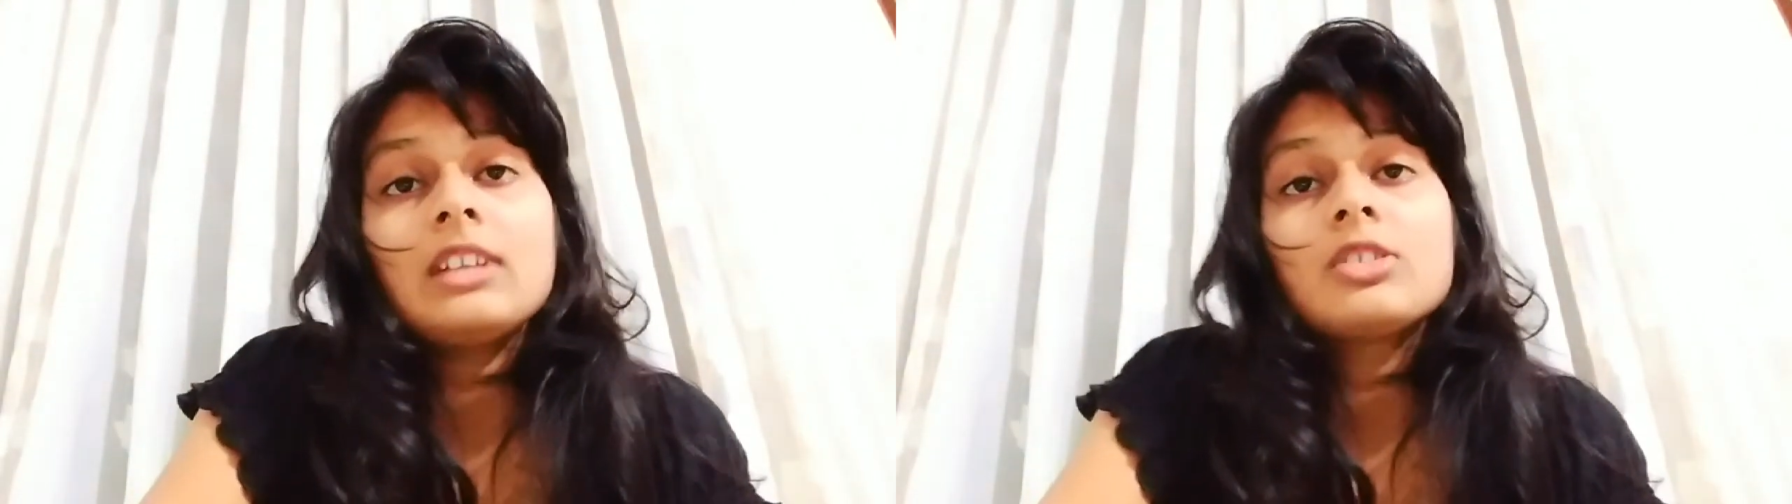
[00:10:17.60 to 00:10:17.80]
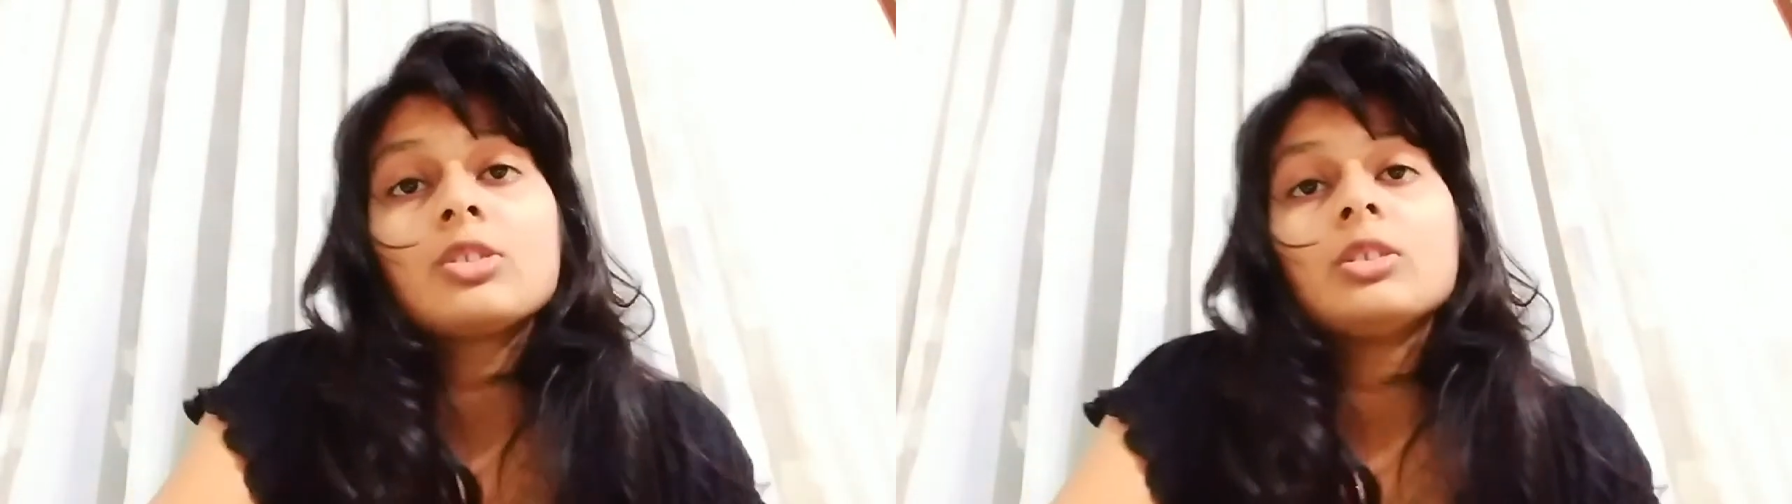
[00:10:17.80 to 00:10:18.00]

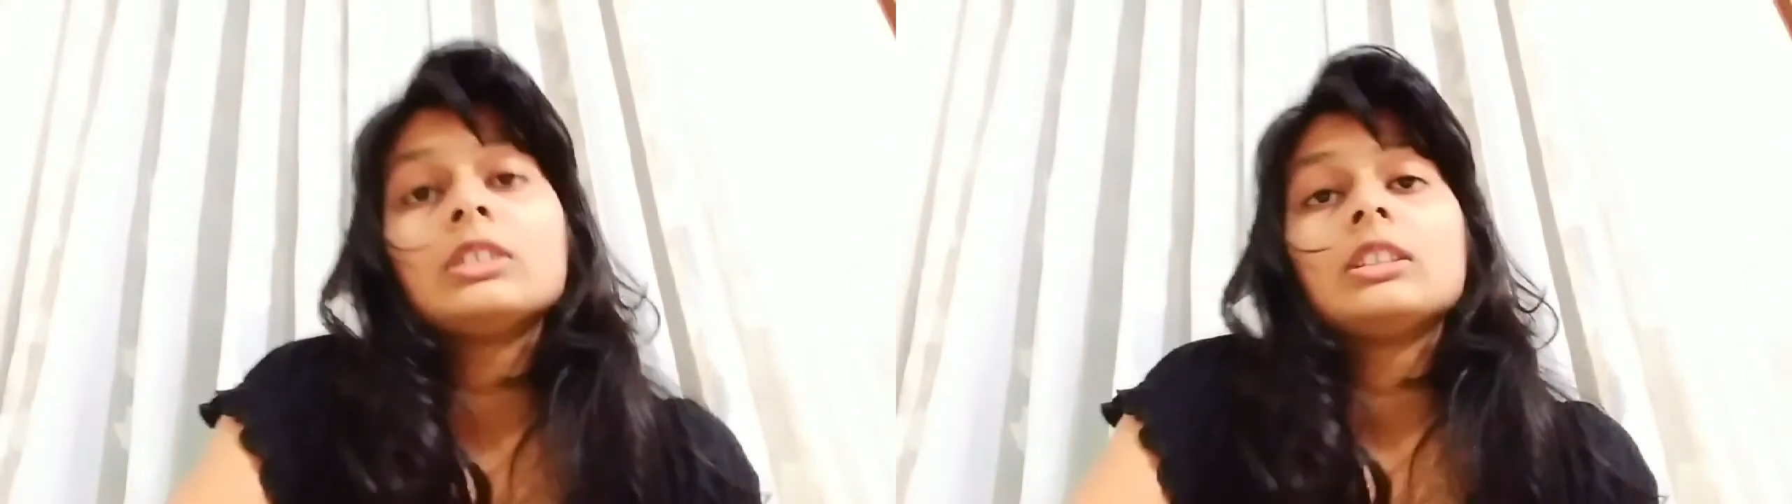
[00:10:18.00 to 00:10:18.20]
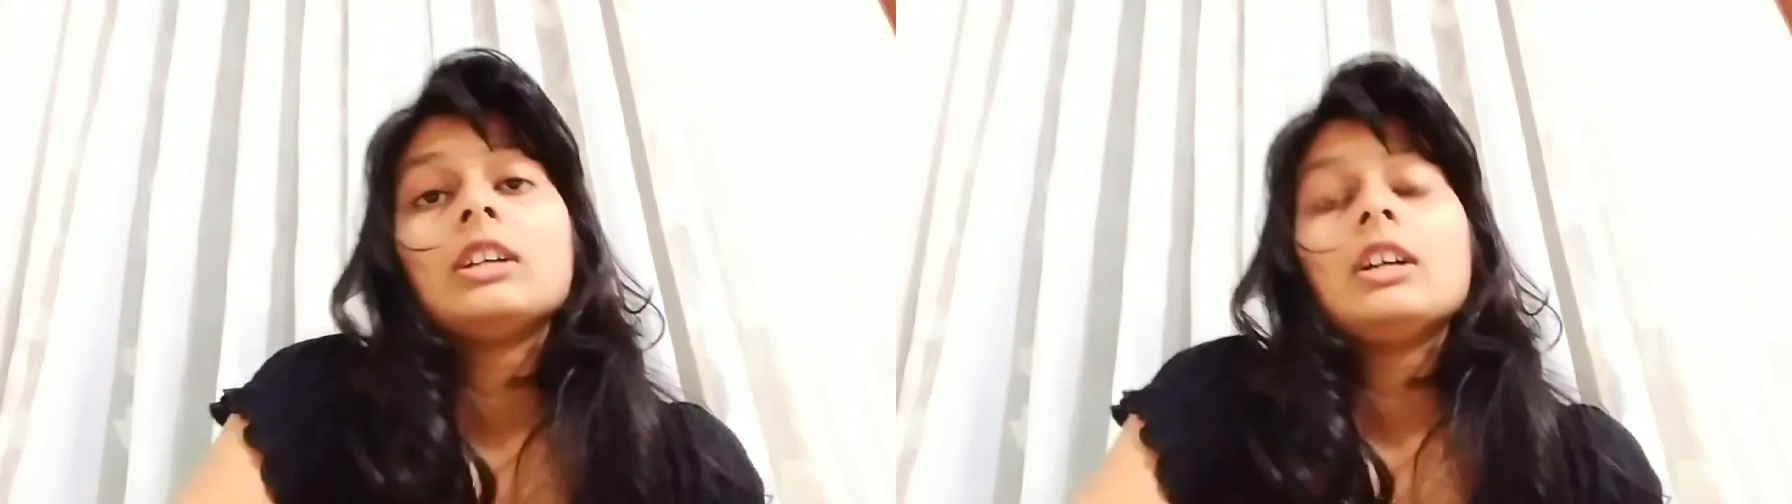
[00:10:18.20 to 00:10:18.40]
So,
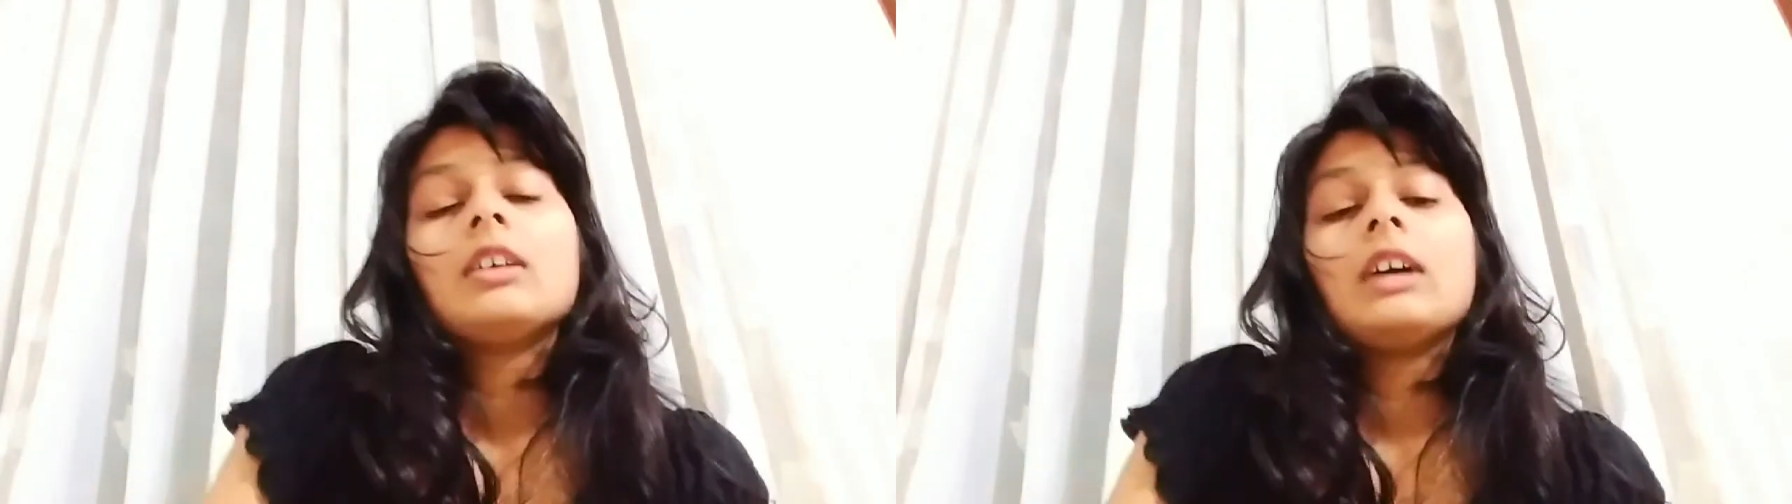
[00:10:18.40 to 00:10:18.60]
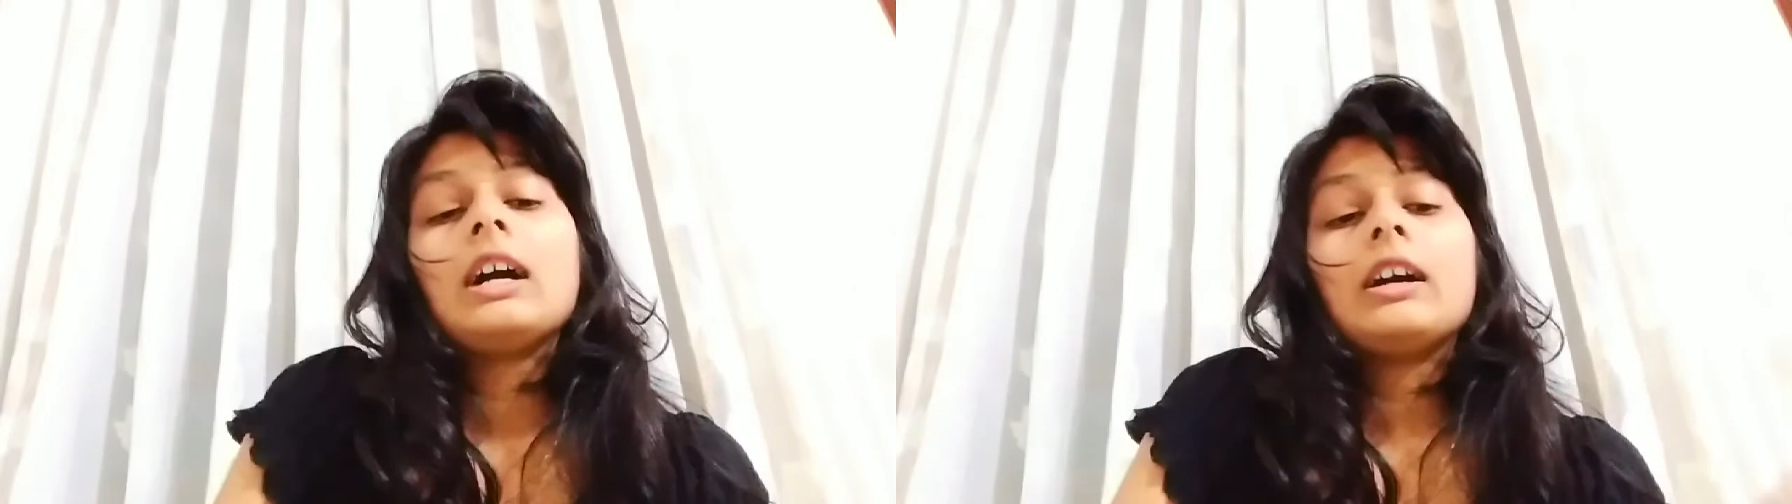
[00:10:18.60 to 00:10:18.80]

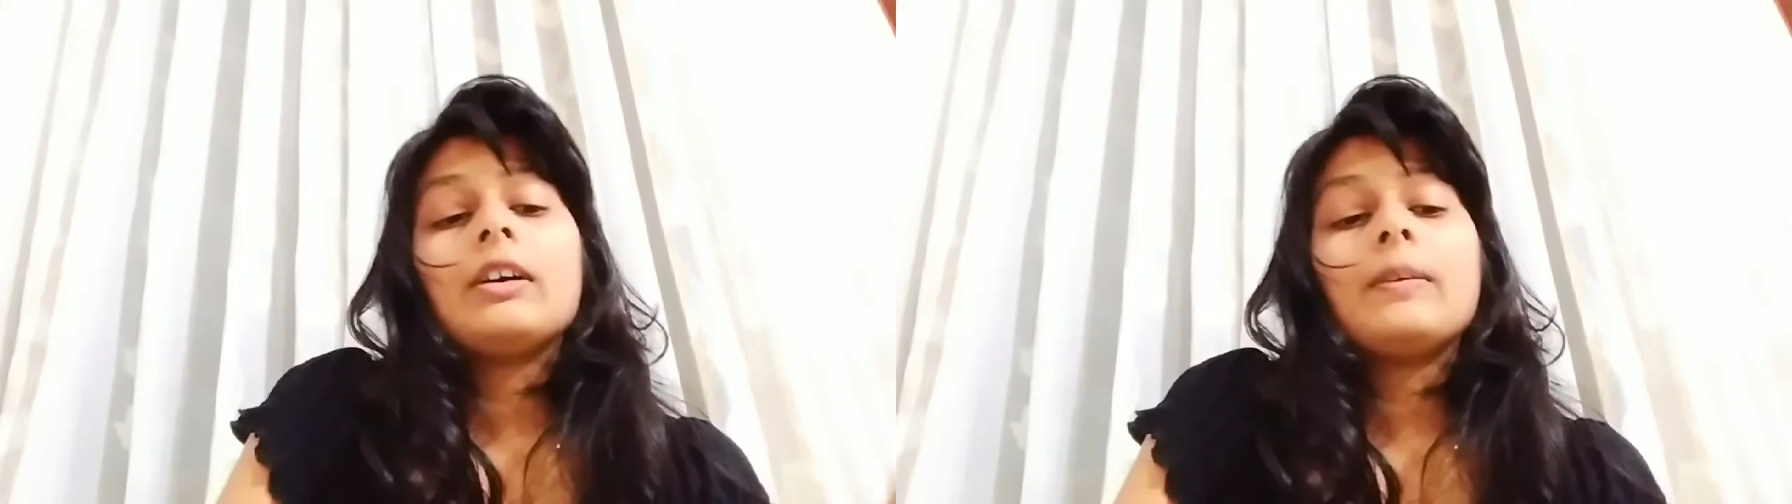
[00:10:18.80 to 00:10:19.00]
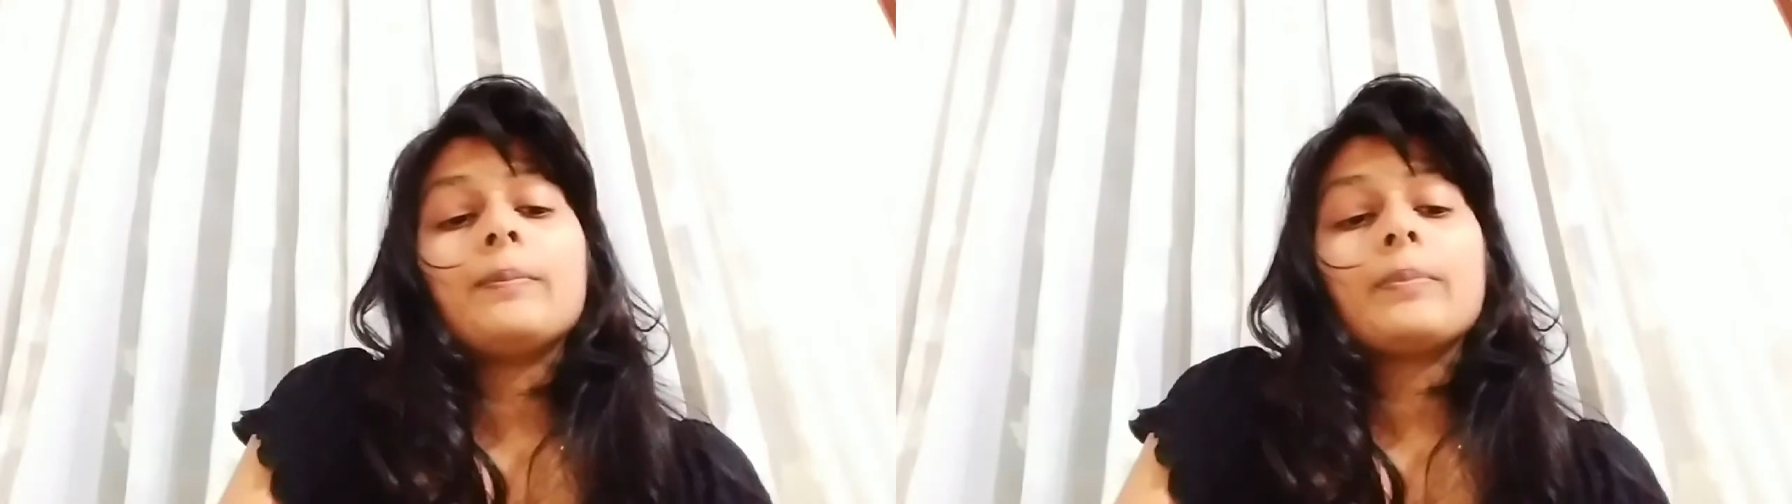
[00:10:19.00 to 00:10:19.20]

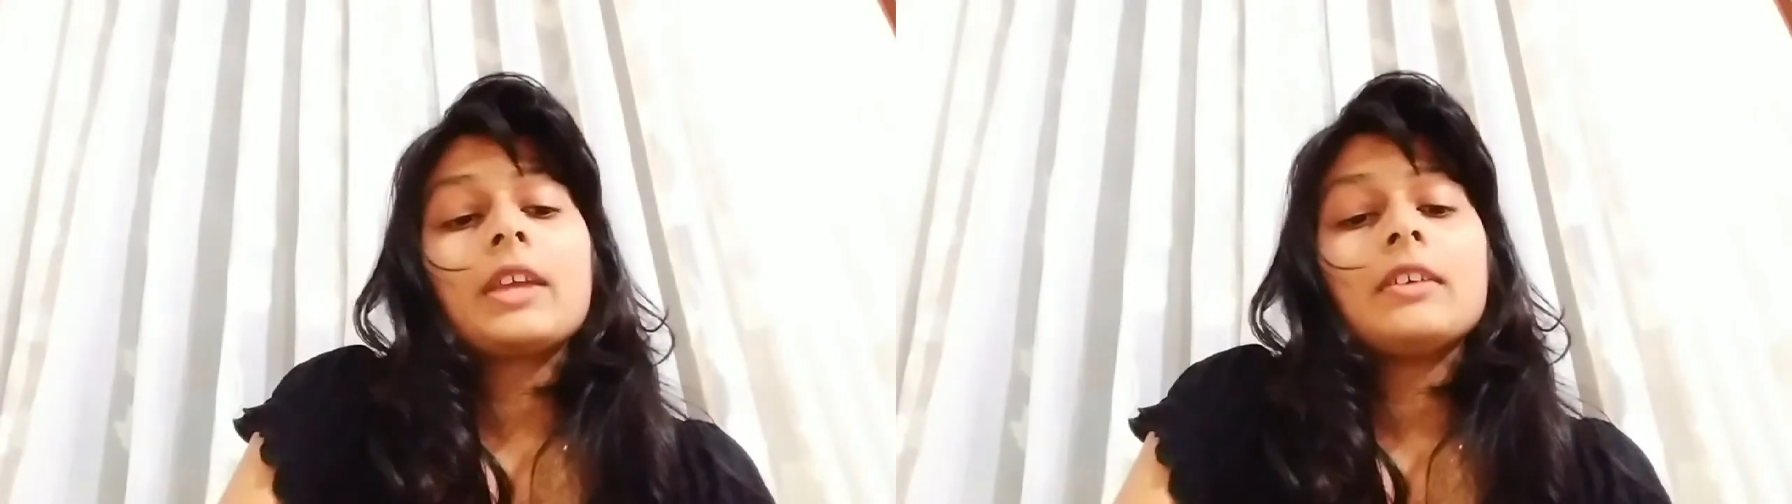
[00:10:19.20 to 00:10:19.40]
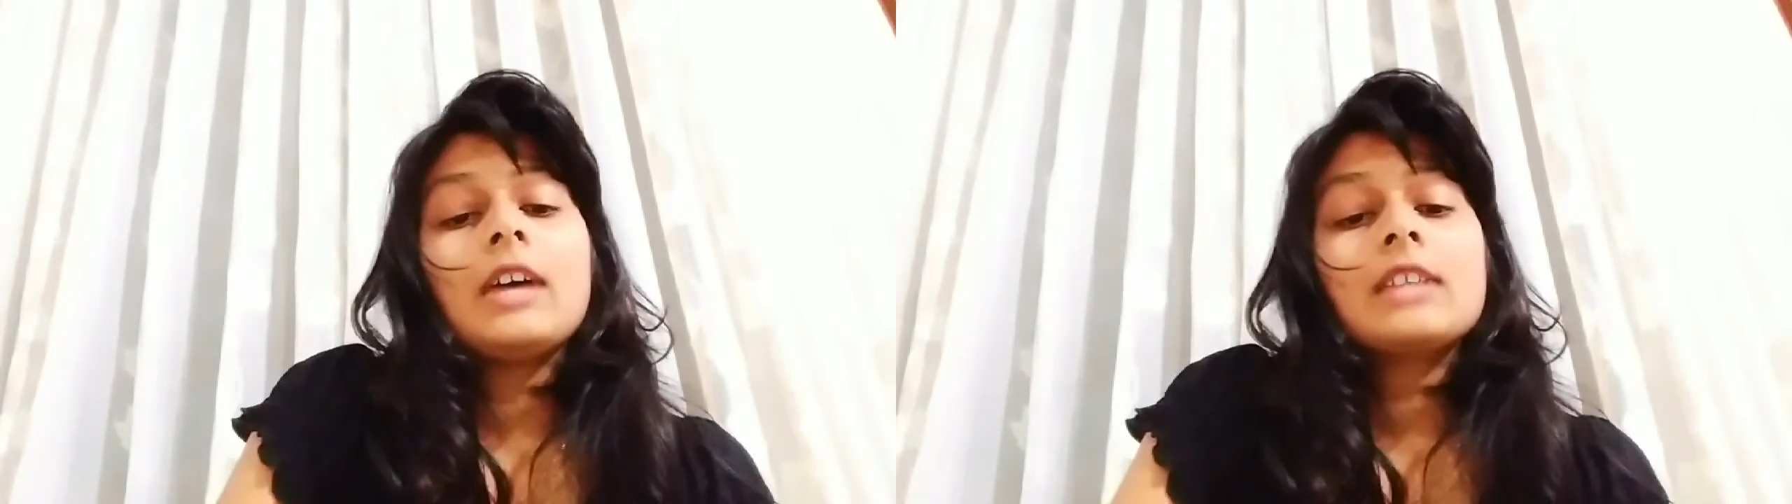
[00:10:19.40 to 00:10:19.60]

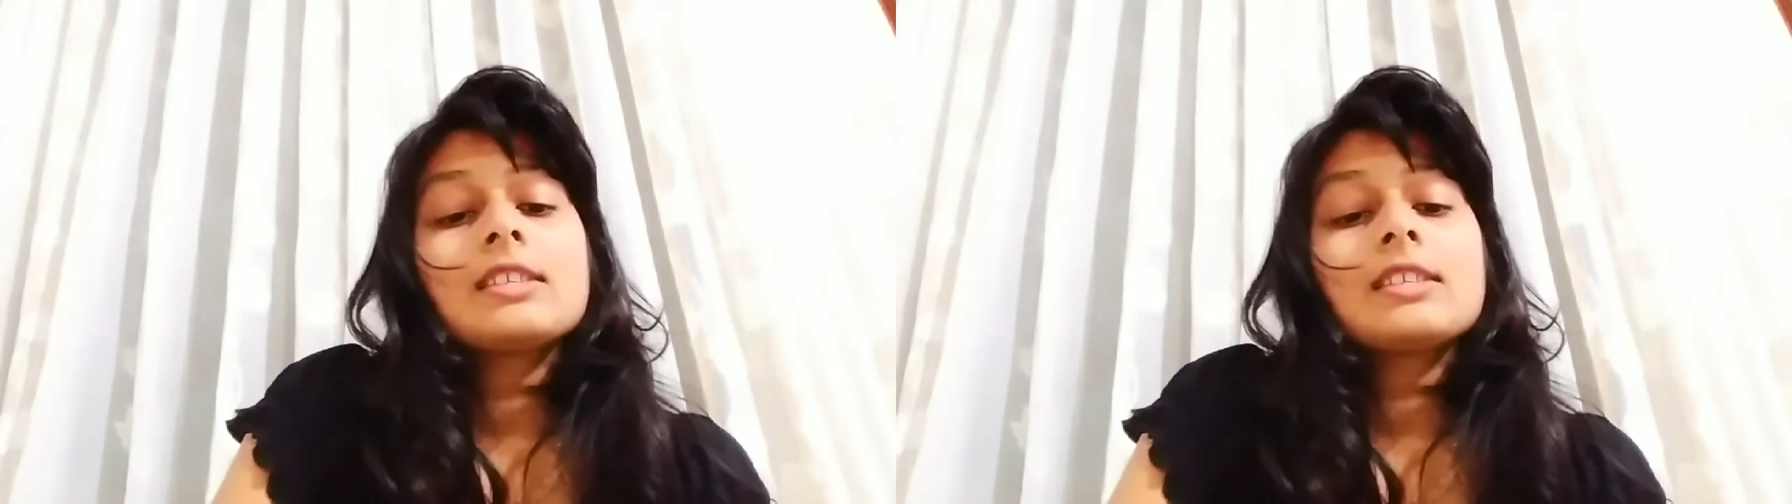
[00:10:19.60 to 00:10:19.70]
as